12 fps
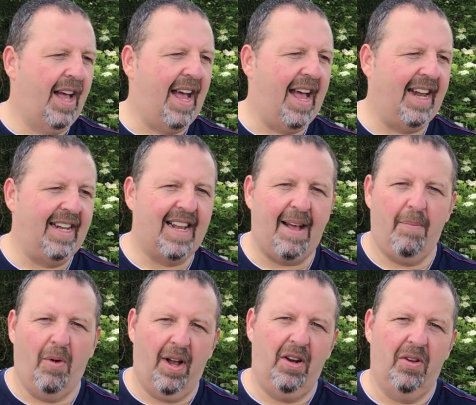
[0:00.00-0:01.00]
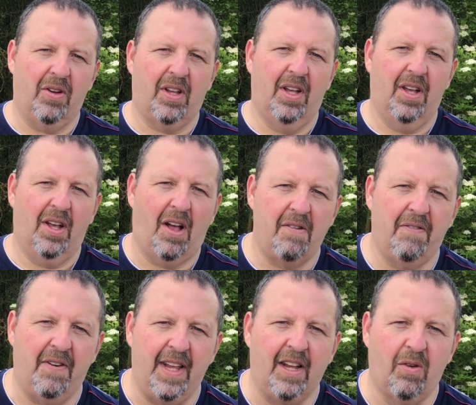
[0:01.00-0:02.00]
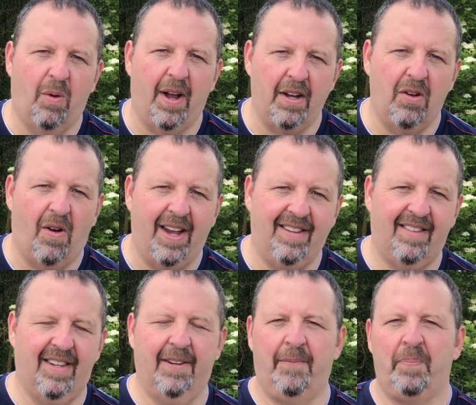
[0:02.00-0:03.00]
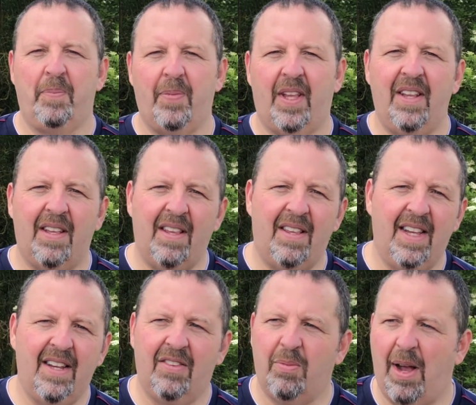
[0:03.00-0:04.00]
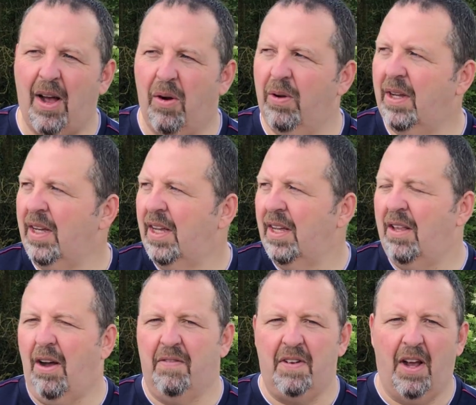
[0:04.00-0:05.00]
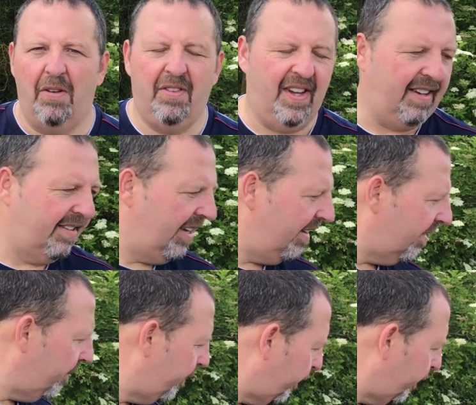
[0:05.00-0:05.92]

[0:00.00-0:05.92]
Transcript: and that might look hopefully quite nice. The other thing as well that I've noticed is,